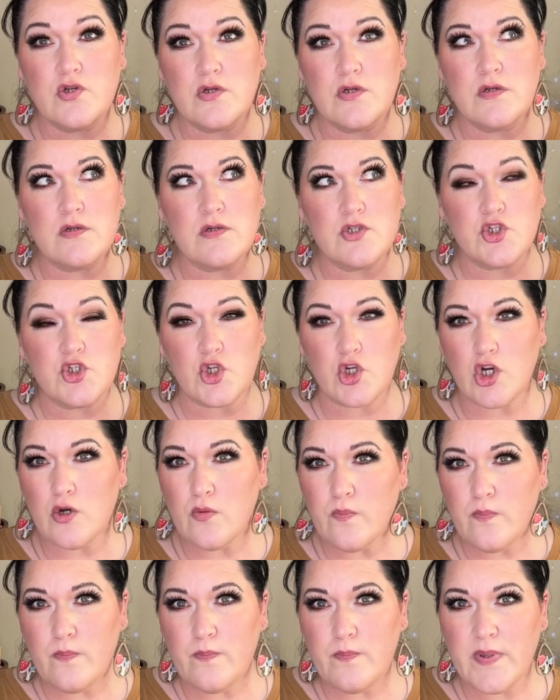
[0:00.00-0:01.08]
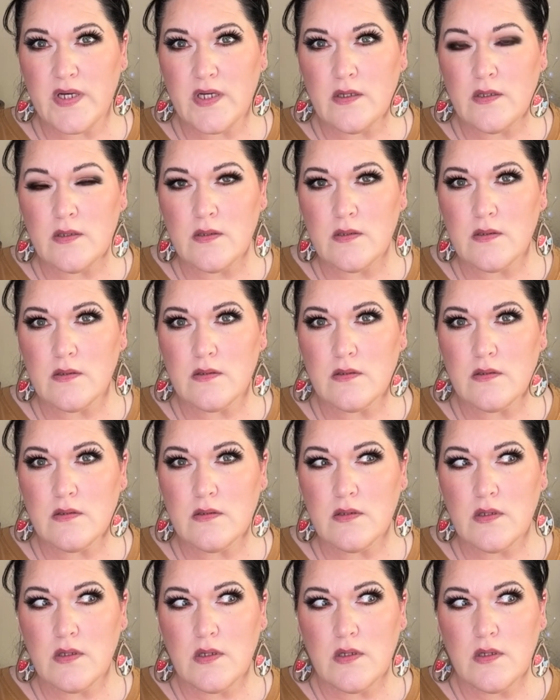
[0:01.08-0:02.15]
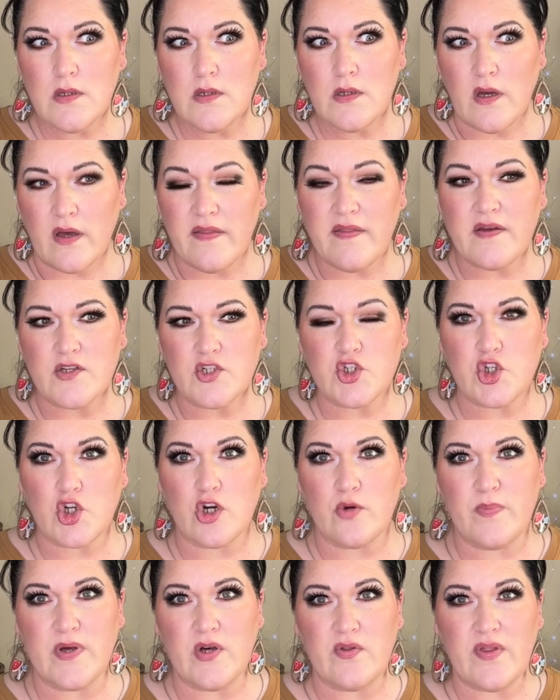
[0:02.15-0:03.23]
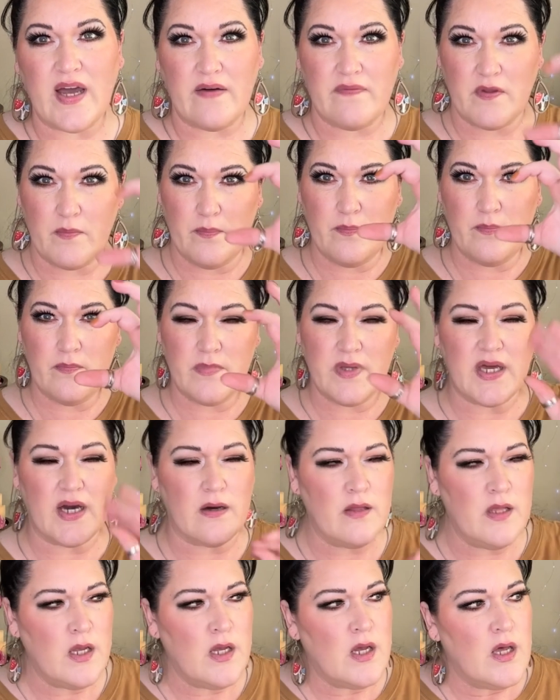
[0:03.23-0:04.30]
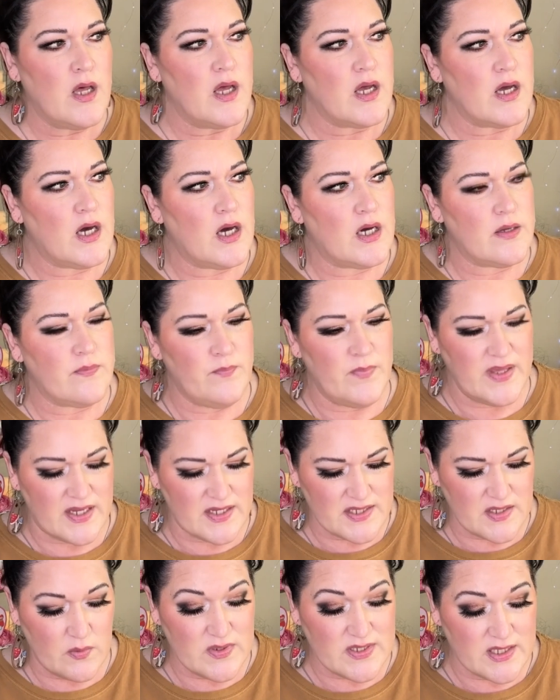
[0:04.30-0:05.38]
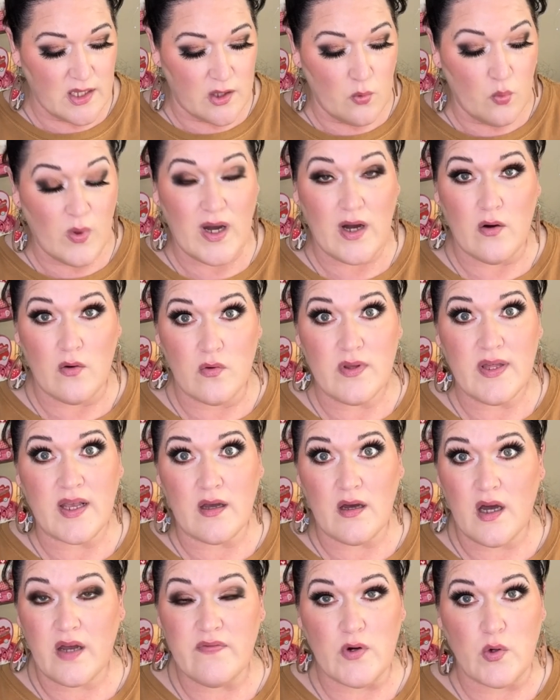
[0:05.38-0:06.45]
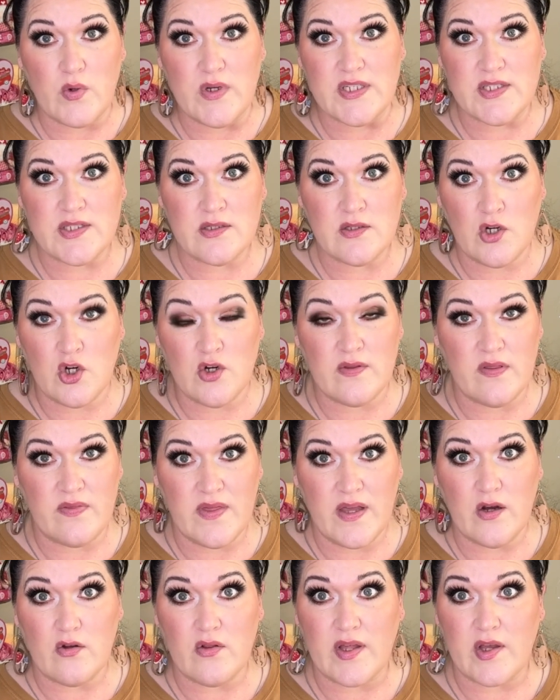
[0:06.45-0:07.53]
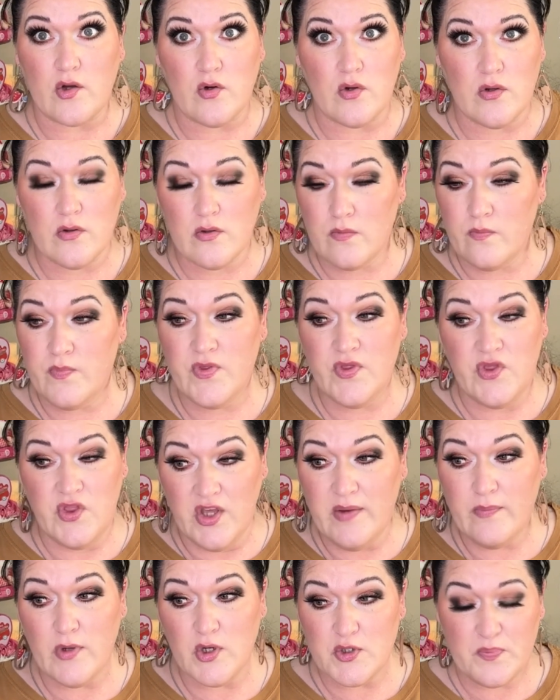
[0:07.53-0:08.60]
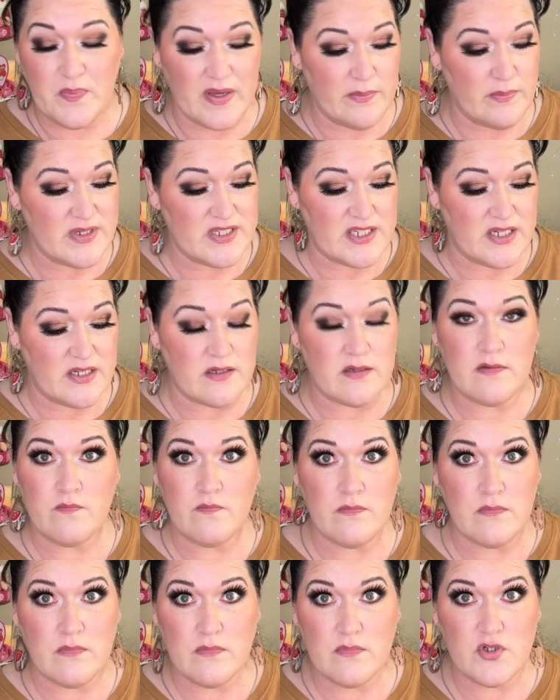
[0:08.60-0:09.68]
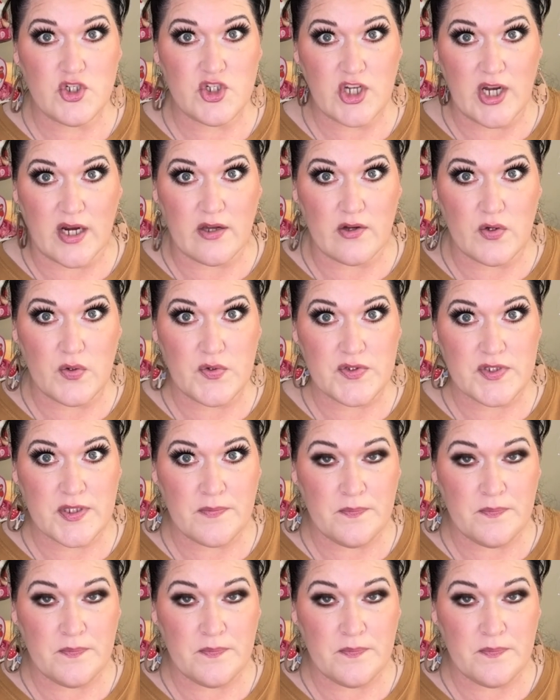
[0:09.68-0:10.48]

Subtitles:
Sugar Pill. I think it's Sugar Pill. They have the, yeah. Because I was thinking, wow, like I've always heard that they are like the most pigmented shadows.